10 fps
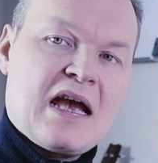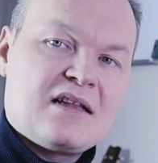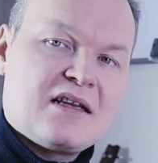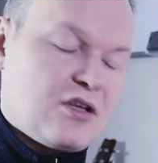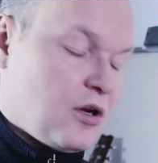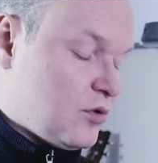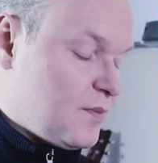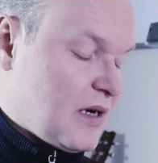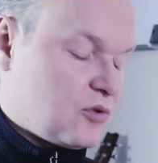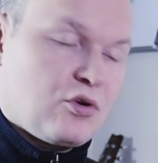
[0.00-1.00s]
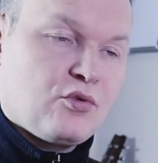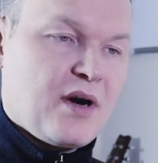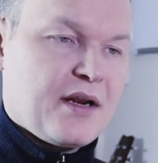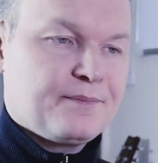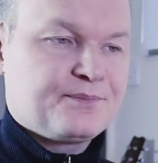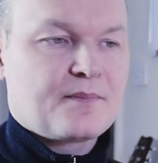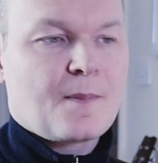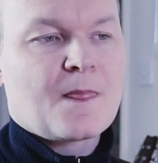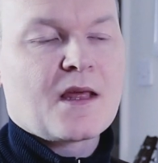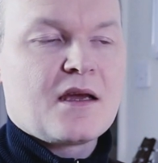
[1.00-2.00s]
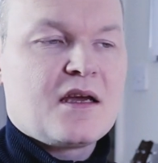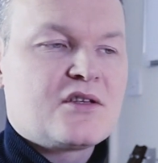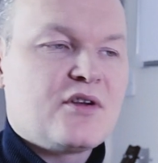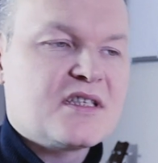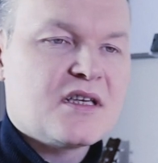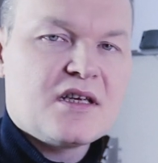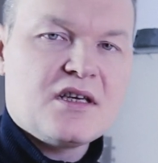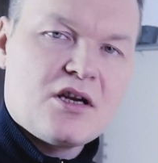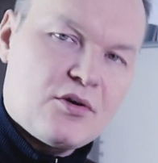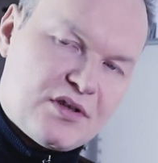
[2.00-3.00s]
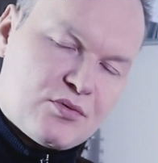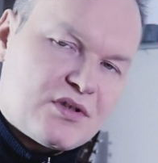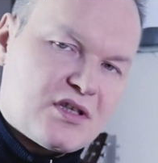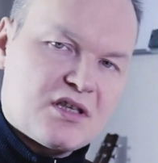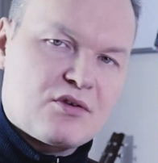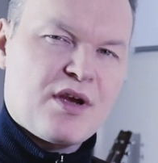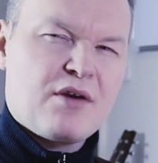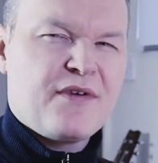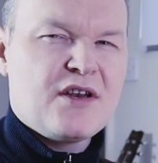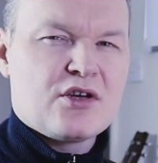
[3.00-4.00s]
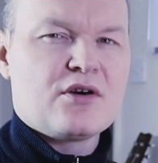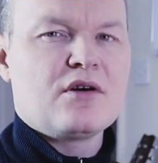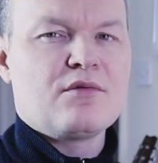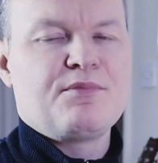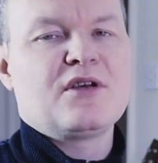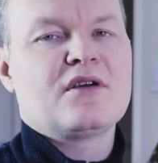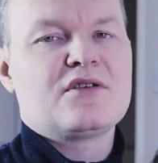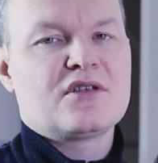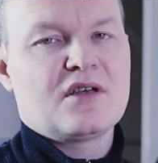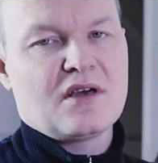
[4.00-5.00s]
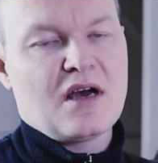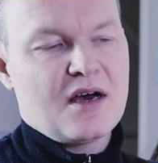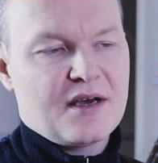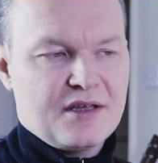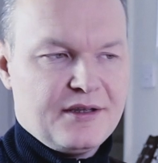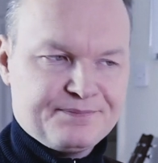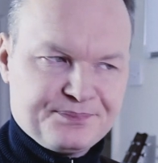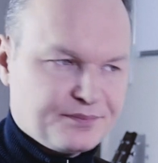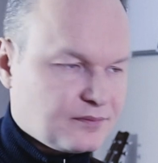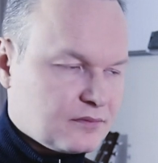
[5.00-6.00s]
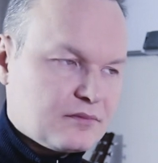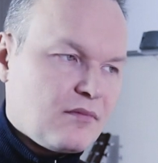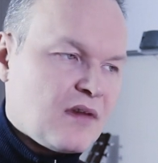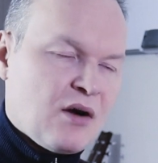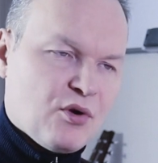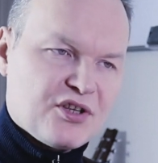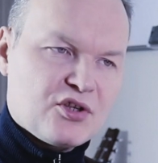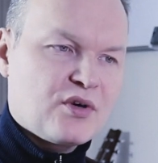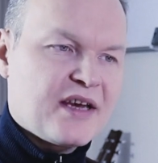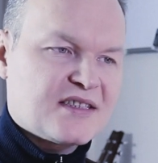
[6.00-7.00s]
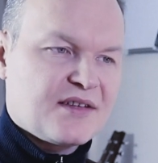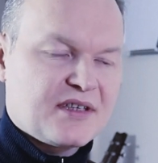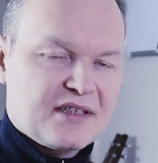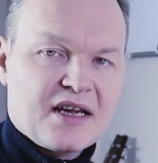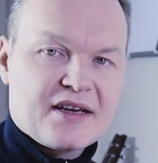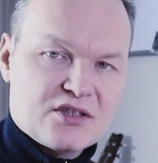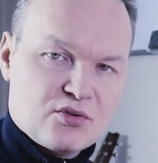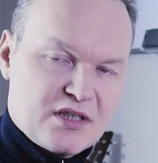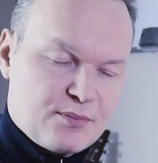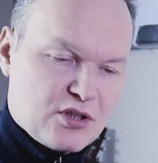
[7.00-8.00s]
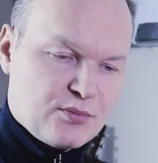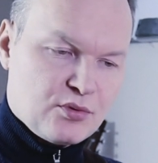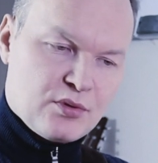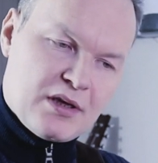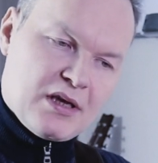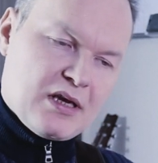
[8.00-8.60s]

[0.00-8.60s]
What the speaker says: And then he goes back to chord 1. So listen, you know, this was just a quick video because I wanted to get something done as soon as possible.